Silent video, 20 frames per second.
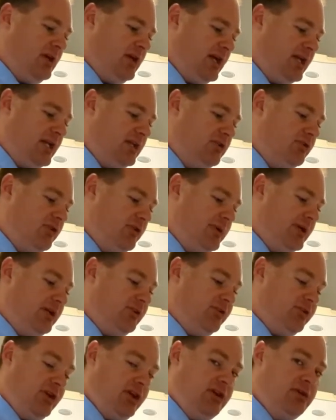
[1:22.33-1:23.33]
and in
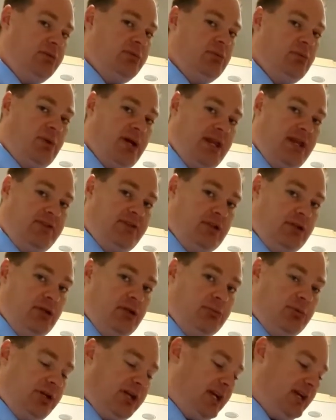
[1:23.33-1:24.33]
doing so, where there's a
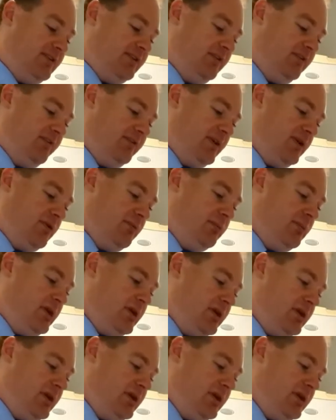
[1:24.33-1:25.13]
lubricating film,